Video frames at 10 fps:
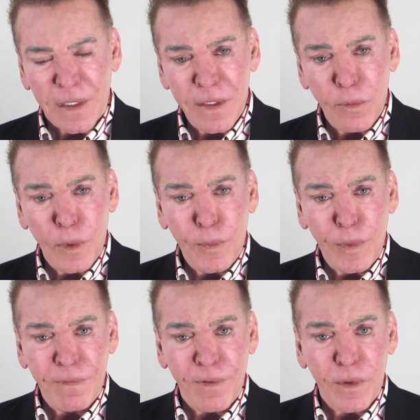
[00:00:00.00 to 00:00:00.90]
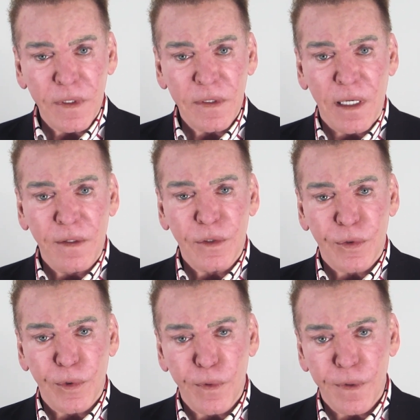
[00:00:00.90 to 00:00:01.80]
that when we focus on the
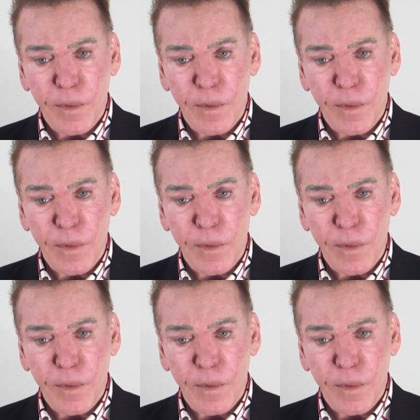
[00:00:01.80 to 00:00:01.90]
truth,